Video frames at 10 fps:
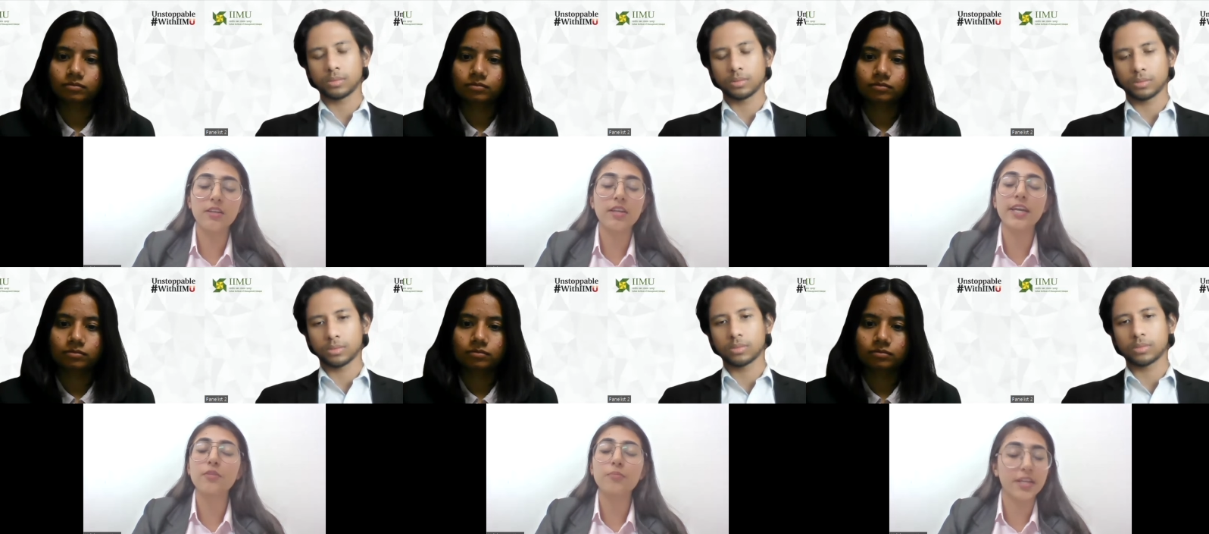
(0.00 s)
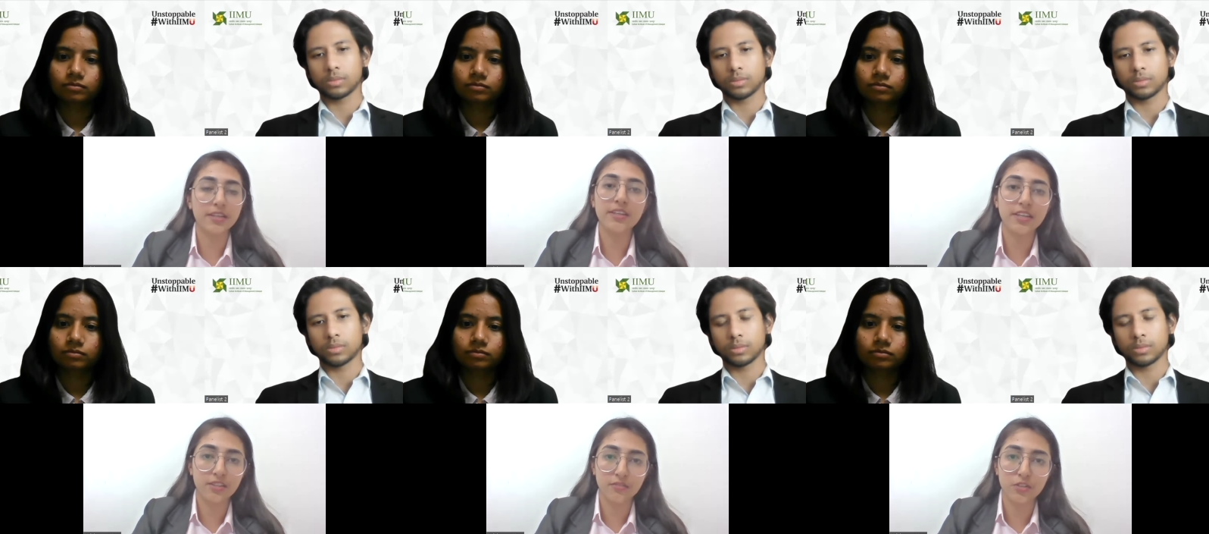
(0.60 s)
Speaker 1: like-minded
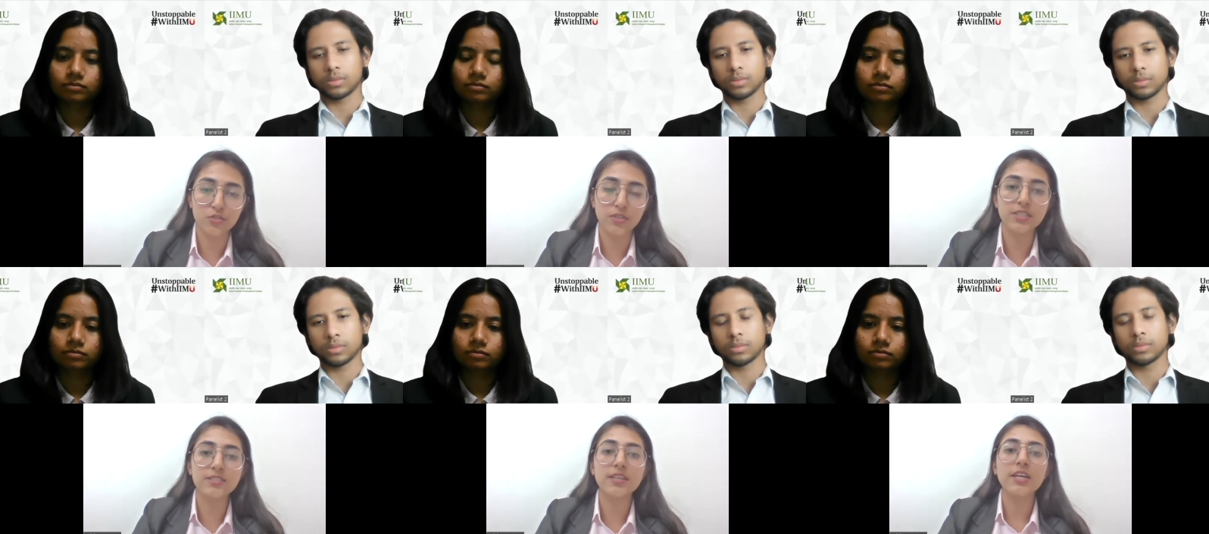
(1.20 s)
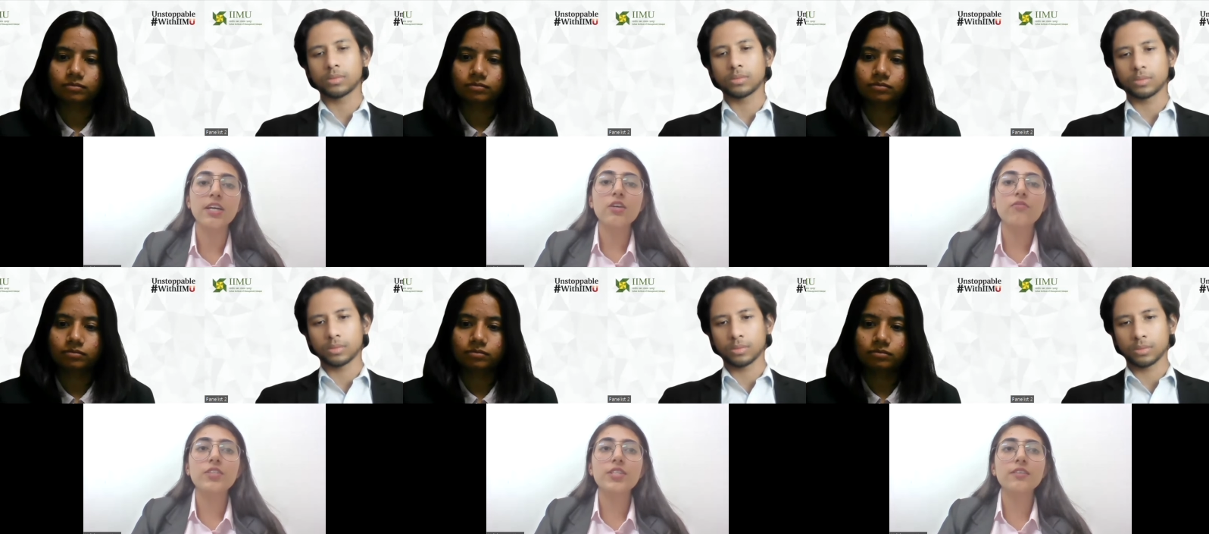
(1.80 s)
individuals,
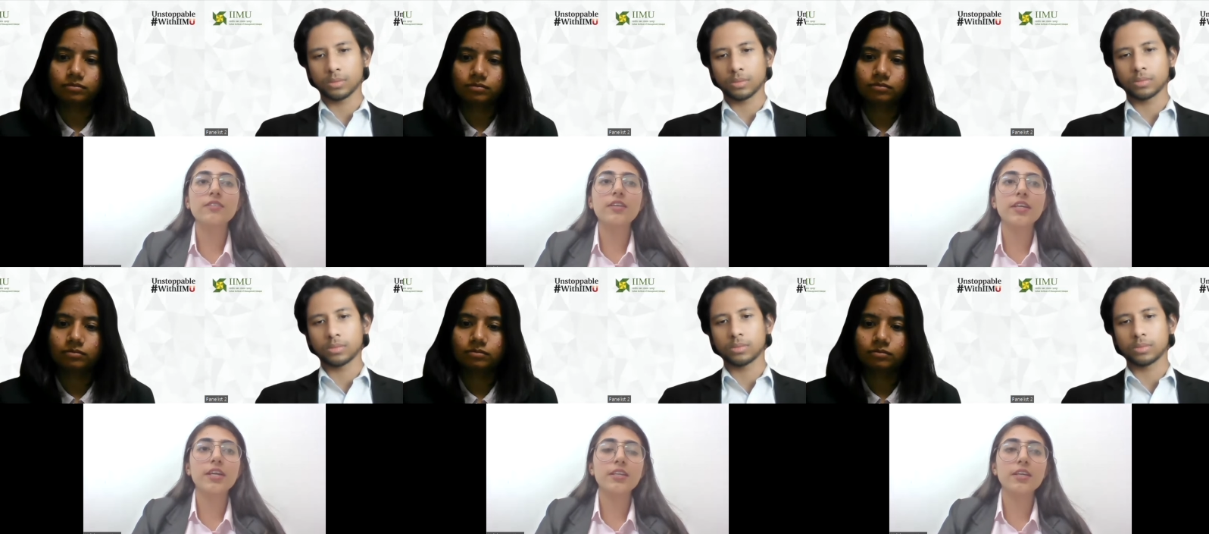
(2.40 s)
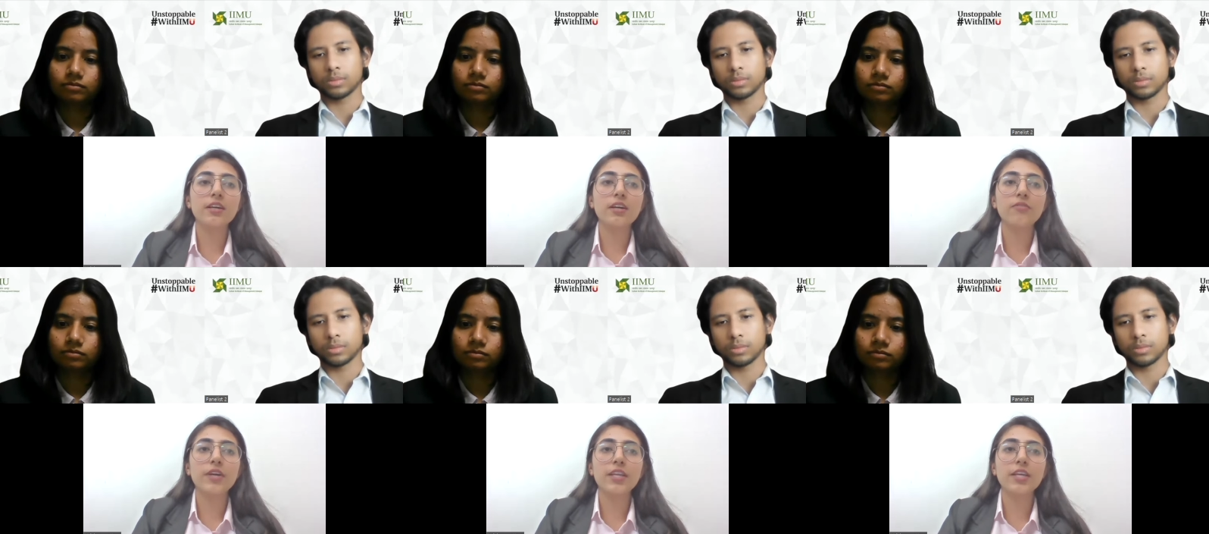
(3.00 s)
which has created
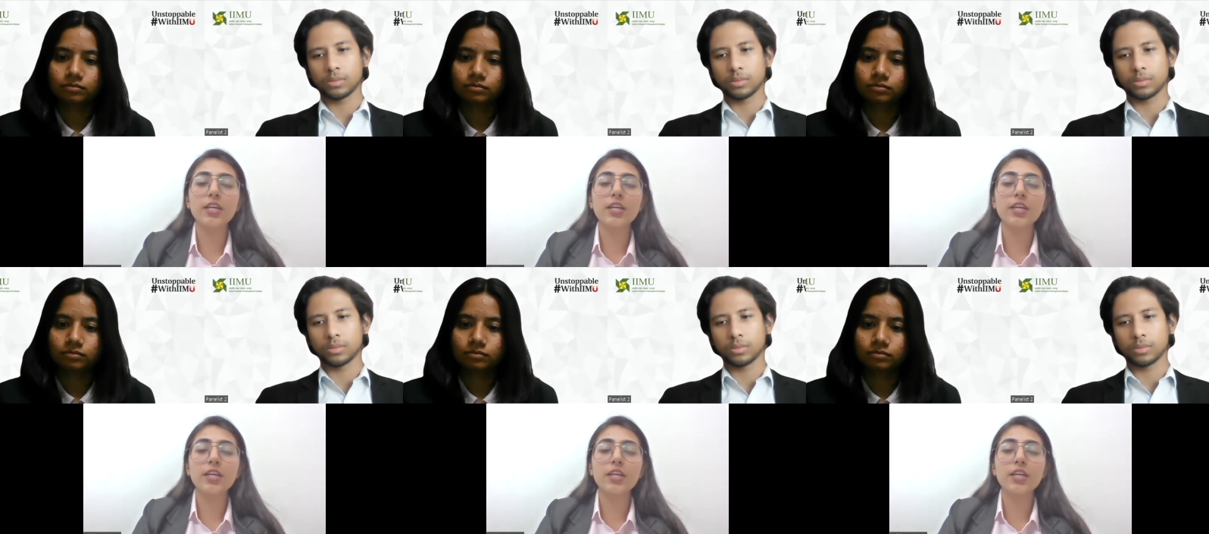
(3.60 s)
a very